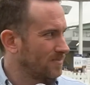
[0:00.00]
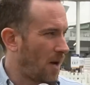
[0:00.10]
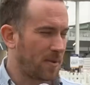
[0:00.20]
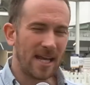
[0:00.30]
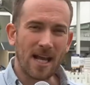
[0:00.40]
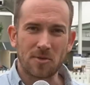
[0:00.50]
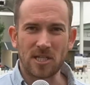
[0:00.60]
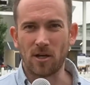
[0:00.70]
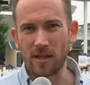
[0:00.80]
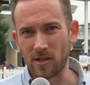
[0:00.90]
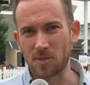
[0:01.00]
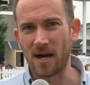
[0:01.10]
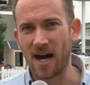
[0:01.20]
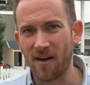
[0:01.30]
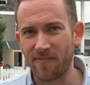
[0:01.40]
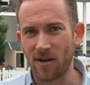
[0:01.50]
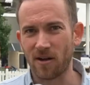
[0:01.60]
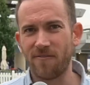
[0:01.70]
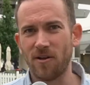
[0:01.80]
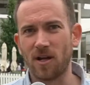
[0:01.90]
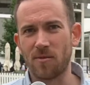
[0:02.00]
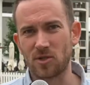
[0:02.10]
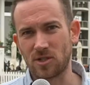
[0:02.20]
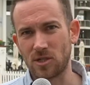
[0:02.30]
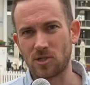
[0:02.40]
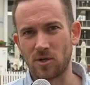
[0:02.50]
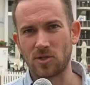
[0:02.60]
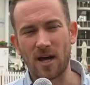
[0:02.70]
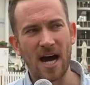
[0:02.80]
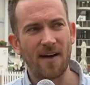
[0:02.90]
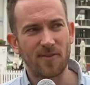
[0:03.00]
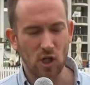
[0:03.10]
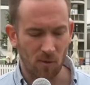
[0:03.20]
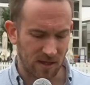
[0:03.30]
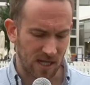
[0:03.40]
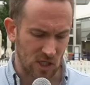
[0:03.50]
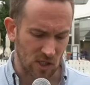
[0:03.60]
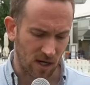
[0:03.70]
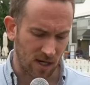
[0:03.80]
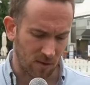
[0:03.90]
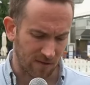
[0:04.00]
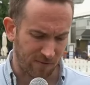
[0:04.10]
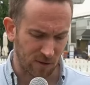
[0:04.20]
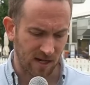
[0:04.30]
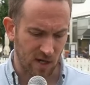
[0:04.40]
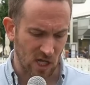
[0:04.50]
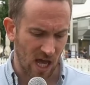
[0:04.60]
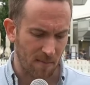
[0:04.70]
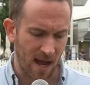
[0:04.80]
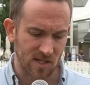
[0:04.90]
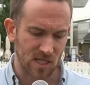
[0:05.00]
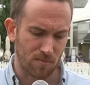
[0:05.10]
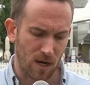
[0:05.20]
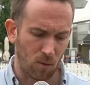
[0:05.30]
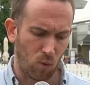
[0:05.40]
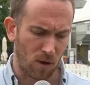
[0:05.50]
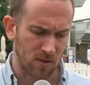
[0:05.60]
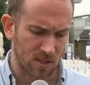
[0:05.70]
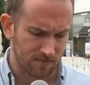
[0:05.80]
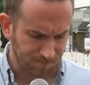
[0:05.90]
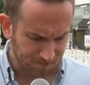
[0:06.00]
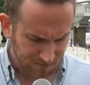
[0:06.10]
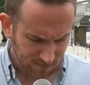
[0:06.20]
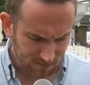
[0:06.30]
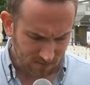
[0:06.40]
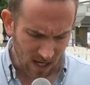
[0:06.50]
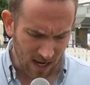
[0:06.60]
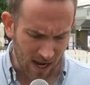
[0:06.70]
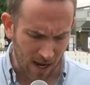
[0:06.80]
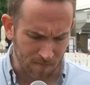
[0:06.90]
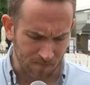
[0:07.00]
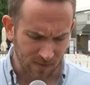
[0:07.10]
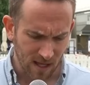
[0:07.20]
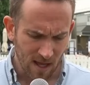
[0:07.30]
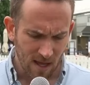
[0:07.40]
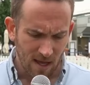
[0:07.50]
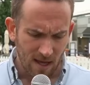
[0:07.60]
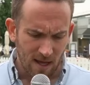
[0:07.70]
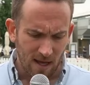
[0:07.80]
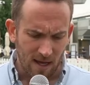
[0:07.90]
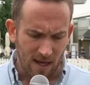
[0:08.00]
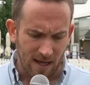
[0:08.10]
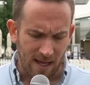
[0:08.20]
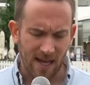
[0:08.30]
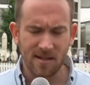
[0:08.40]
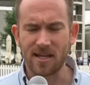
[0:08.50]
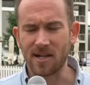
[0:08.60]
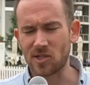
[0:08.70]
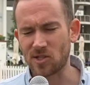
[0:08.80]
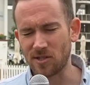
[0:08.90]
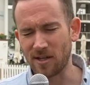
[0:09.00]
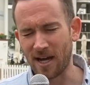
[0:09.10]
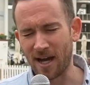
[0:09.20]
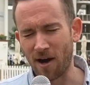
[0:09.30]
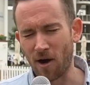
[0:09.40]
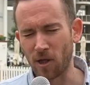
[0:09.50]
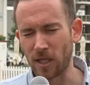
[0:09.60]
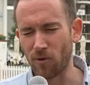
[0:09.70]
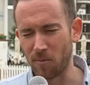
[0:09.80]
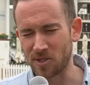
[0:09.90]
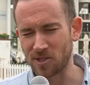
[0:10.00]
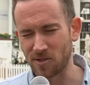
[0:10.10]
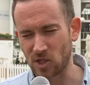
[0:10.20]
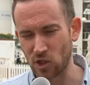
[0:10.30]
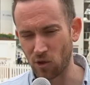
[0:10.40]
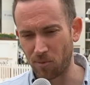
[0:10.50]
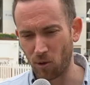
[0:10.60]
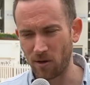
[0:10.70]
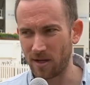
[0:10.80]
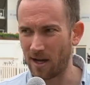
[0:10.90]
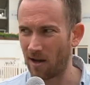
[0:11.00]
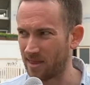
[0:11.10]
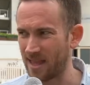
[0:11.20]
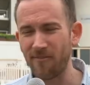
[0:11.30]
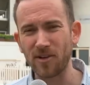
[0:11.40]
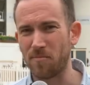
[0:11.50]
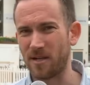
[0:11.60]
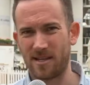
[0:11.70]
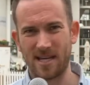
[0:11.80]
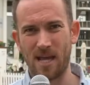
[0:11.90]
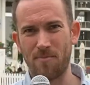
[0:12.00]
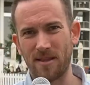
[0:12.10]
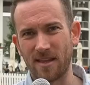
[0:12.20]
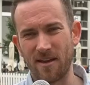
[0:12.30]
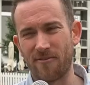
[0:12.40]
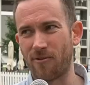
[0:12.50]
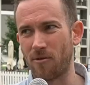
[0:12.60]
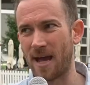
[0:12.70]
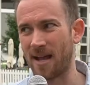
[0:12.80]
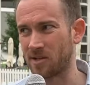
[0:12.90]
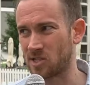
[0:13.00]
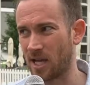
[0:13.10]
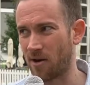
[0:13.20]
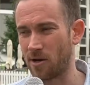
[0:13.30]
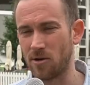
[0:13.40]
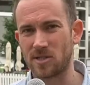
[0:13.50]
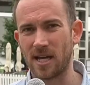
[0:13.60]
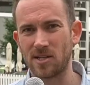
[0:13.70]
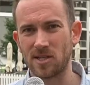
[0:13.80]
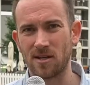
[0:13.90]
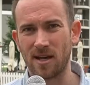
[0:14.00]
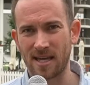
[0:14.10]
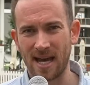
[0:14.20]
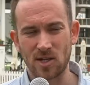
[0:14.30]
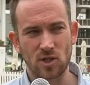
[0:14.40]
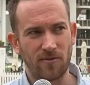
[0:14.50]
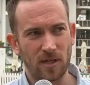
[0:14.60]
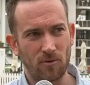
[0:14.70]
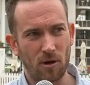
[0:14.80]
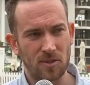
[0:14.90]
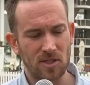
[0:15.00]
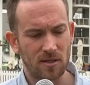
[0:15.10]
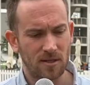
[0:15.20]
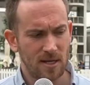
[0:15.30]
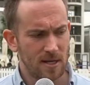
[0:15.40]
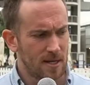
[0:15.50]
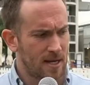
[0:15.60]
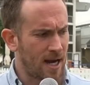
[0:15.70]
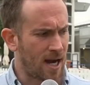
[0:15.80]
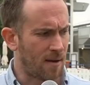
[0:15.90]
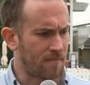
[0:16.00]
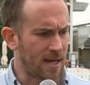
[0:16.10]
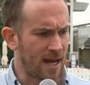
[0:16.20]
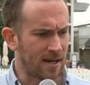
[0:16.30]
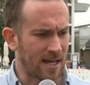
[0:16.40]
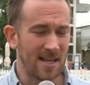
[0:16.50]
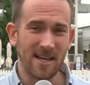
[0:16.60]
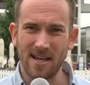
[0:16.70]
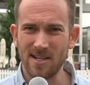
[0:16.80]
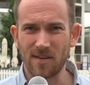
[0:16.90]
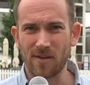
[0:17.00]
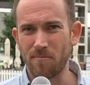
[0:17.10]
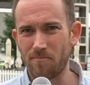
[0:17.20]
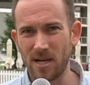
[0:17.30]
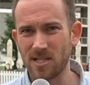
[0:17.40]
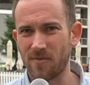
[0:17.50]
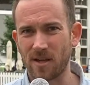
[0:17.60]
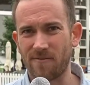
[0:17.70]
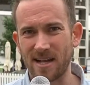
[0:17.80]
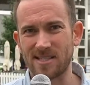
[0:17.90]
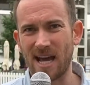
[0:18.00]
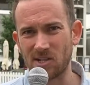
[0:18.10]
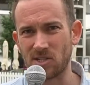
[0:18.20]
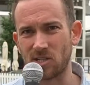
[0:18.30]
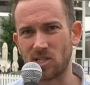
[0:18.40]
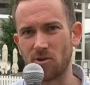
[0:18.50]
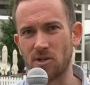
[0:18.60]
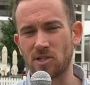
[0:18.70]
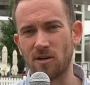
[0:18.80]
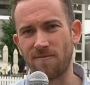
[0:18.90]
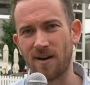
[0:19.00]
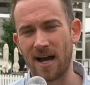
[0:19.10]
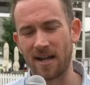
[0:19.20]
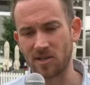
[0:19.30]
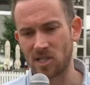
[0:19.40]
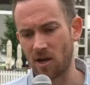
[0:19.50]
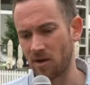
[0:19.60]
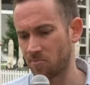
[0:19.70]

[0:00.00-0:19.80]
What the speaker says: I'm getting upset on England's behalf here, and I feel like I'm just doing sort of half a job with each side here, with a foot in each camp, as is my want. Head gets Ollie Robinson and Stuart Broad. A lovely bit of keeping there from Alex Carey, who takes a catch off Ollie Robinson. And he's having a fantastic series so far, Alex Carey.